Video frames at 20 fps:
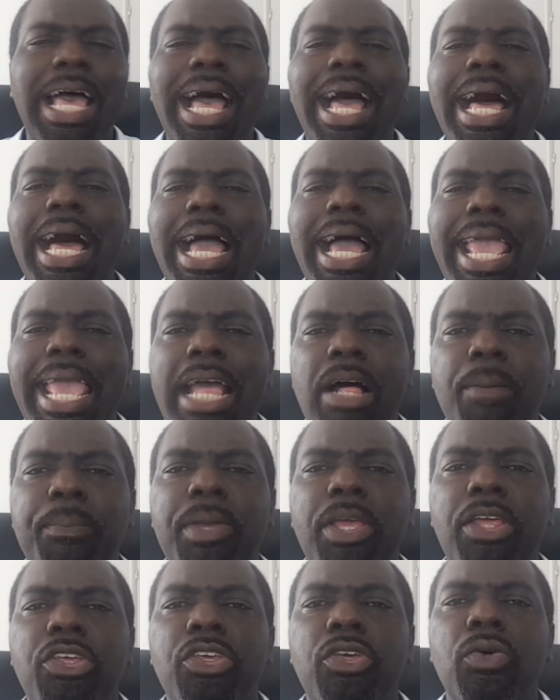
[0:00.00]
are
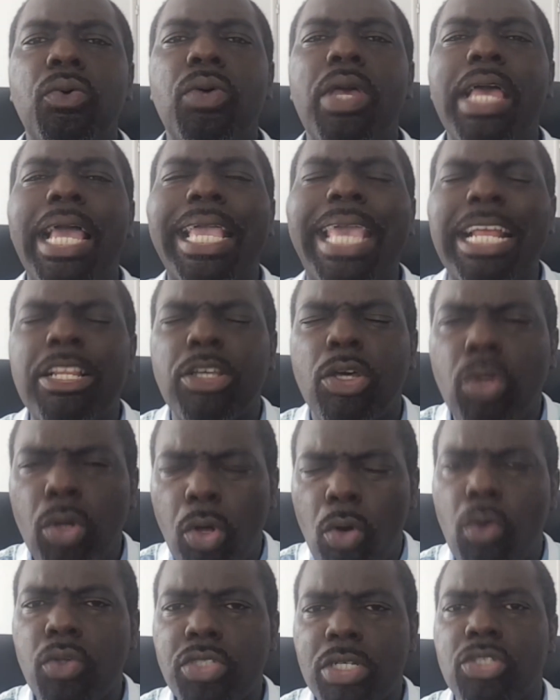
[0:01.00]
helping you get
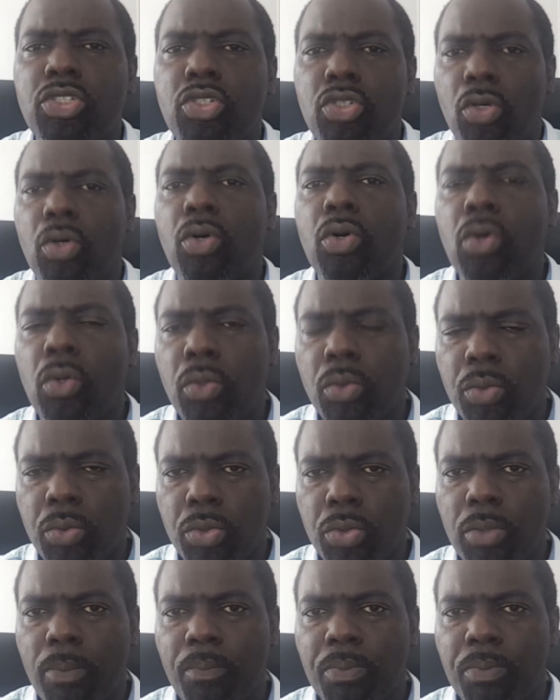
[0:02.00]
closer to your goals.